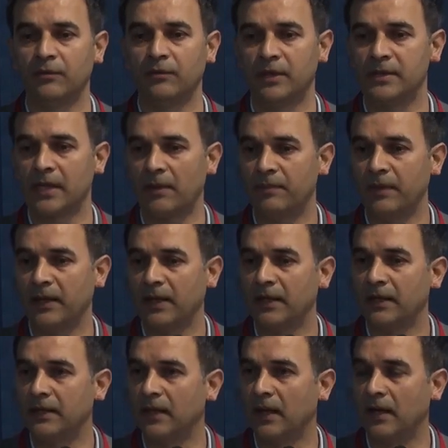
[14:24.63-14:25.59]
what's happening
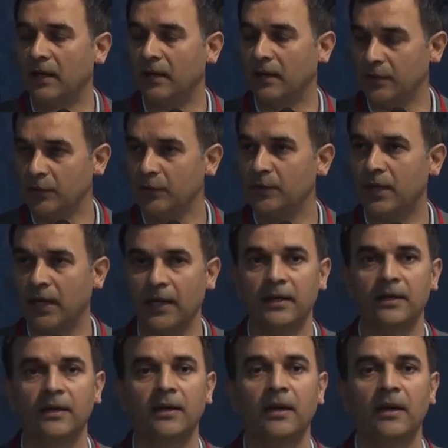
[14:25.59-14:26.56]
in
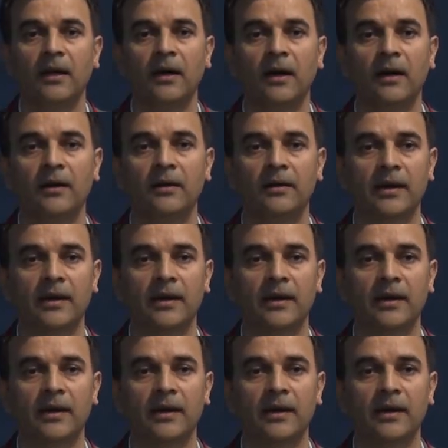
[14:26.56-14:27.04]
UK.